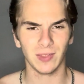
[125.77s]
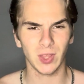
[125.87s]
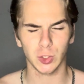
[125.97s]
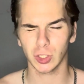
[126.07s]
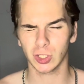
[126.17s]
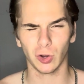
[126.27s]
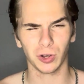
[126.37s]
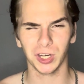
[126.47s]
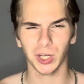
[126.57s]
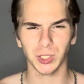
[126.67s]
then you're just not
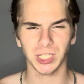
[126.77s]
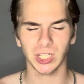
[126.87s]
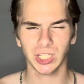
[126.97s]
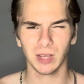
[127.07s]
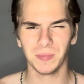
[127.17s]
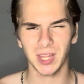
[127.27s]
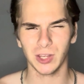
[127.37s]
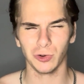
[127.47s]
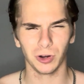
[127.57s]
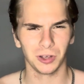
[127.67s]
going to go to the gym and then
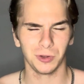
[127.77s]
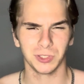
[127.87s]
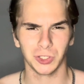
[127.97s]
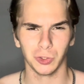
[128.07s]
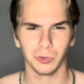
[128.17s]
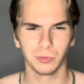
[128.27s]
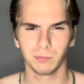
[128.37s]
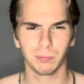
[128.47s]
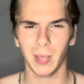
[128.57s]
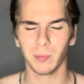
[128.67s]
you're not going to
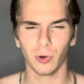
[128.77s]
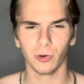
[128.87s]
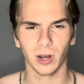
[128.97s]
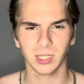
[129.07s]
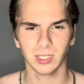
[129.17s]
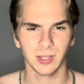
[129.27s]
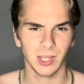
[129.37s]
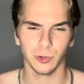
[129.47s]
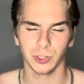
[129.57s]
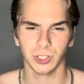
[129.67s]
make progress and then
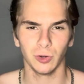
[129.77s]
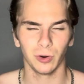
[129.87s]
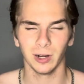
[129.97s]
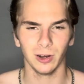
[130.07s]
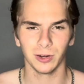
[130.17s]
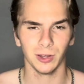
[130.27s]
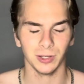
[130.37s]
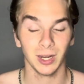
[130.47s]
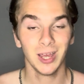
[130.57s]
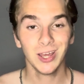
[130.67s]
you're just not going to look
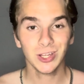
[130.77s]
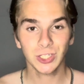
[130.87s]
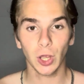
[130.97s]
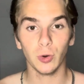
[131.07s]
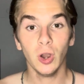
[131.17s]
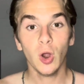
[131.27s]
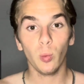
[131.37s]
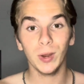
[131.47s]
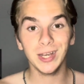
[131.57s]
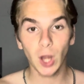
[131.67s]
good. So
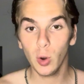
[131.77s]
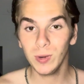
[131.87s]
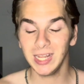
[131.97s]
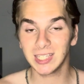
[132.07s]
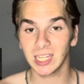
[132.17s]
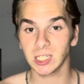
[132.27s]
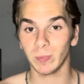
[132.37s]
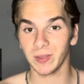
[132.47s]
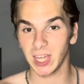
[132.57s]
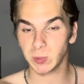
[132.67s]
we know we need
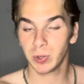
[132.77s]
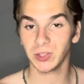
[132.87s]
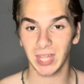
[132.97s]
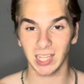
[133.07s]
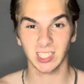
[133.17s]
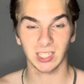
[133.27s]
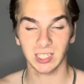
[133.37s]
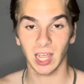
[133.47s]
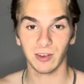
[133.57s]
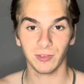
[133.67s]
discipline. Let's put that to the
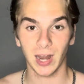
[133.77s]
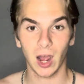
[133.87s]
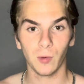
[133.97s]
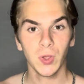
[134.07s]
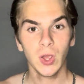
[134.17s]
side for now.